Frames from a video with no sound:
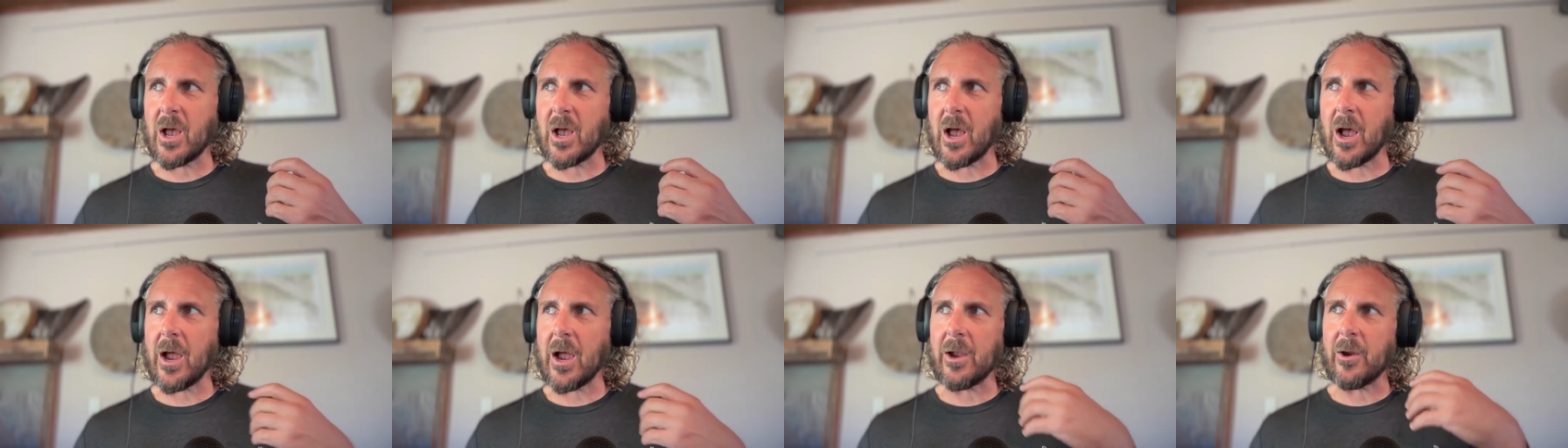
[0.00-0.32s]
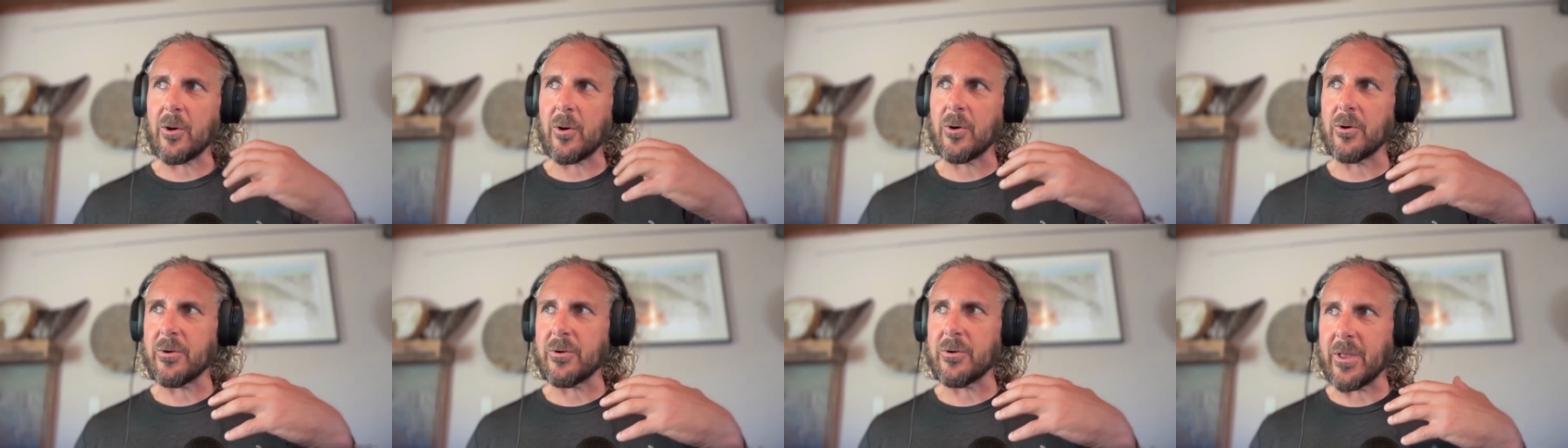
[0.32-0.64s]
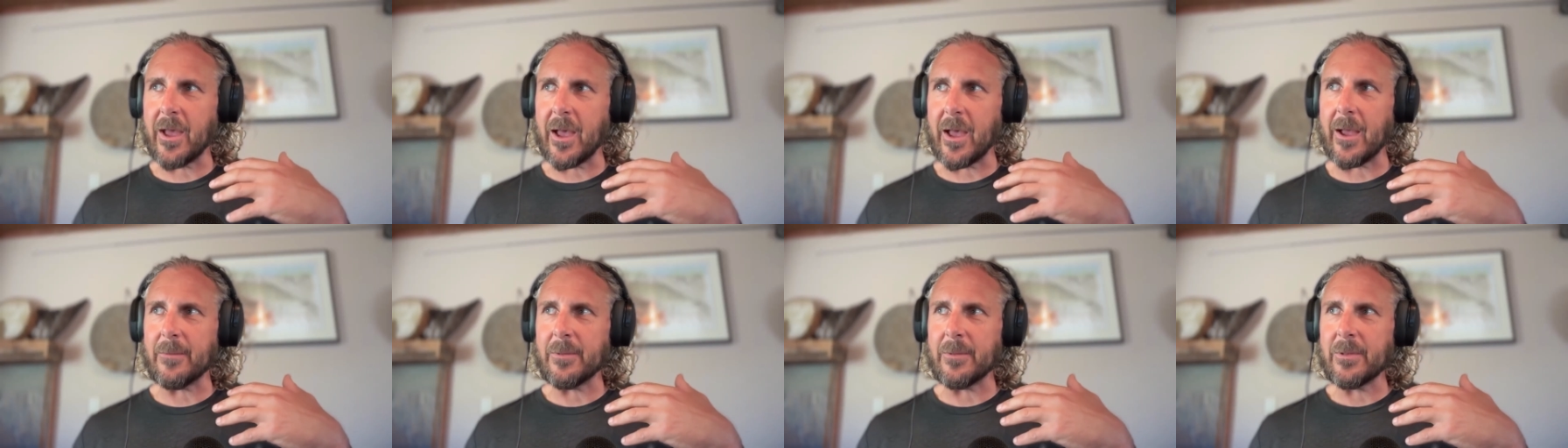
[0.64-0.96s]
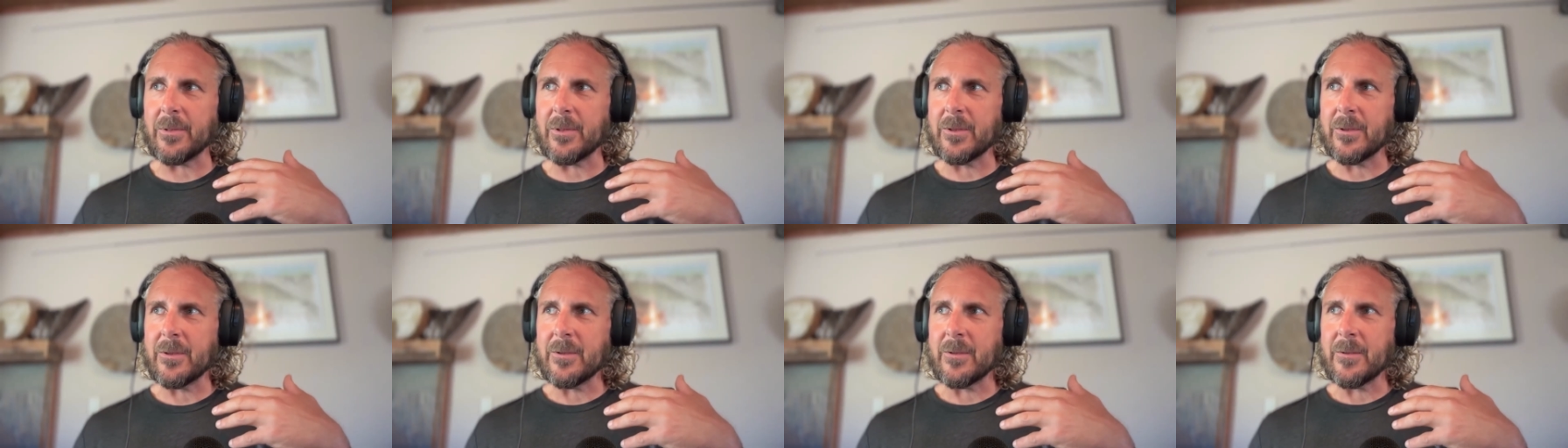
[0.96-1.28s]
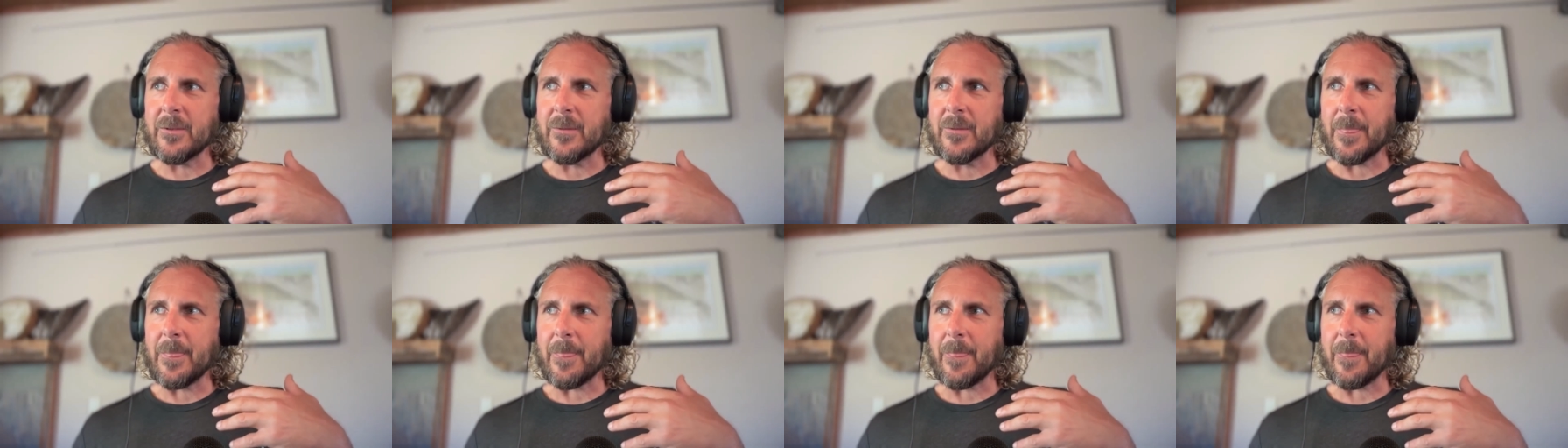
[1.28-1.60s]
I heard that,
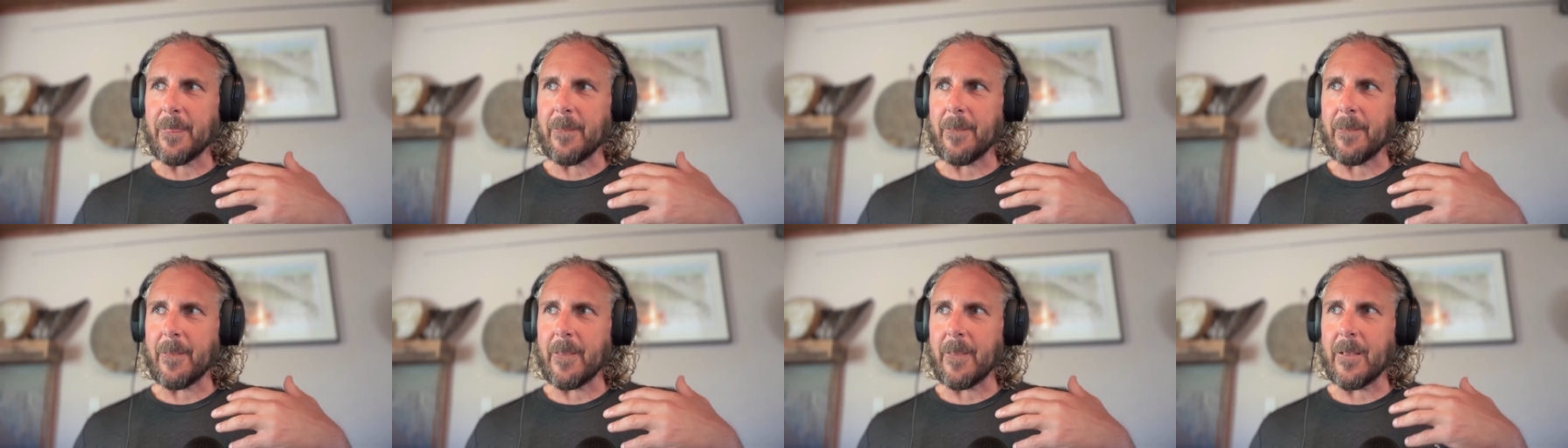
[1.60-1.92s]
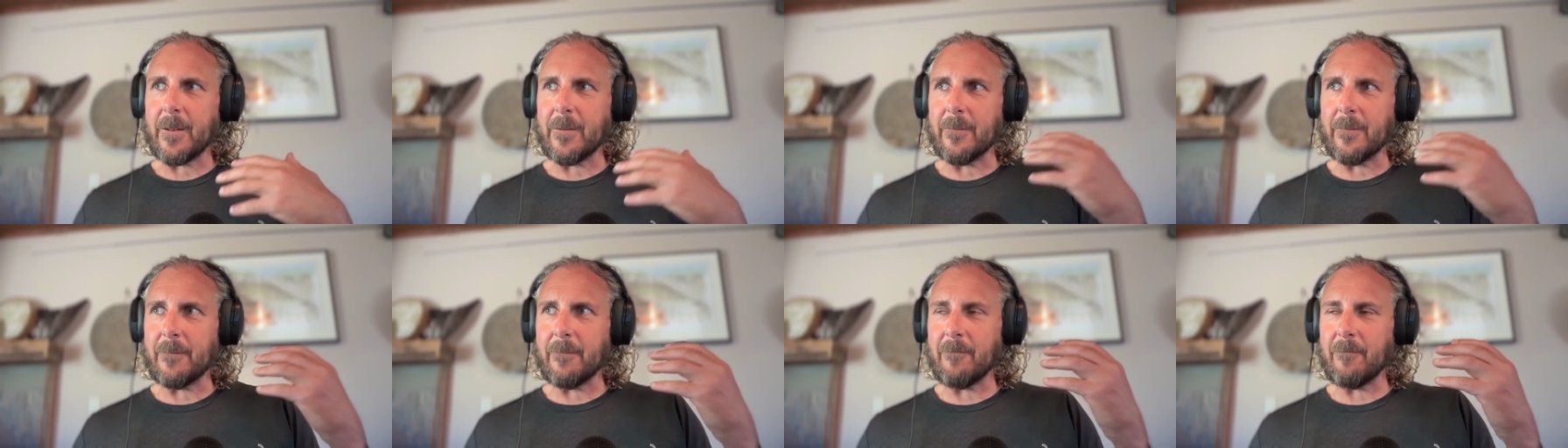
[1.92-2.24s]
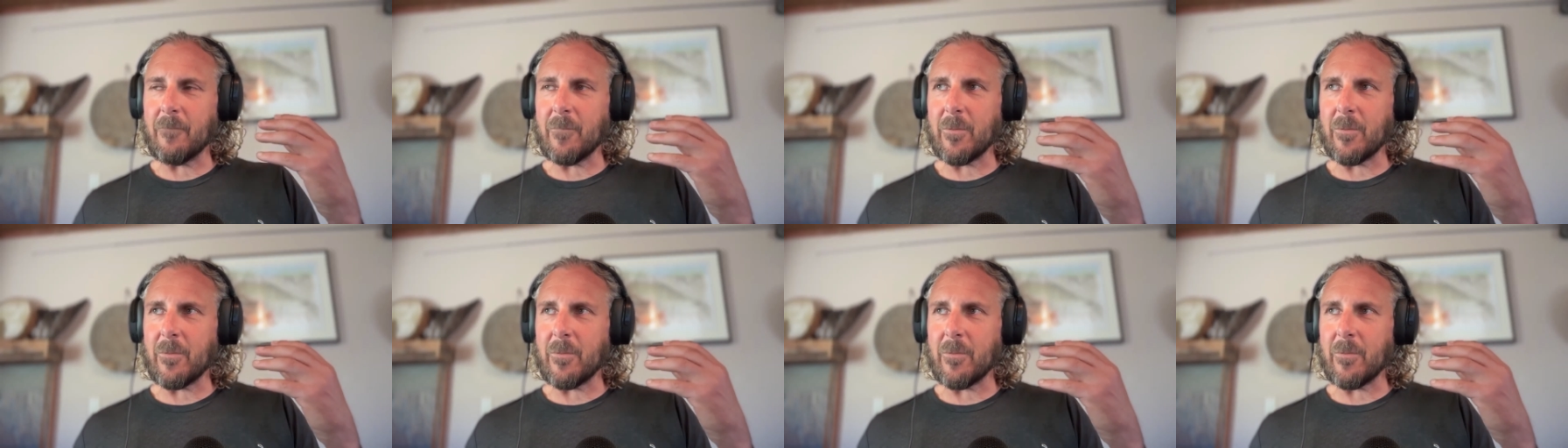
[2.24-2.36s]
and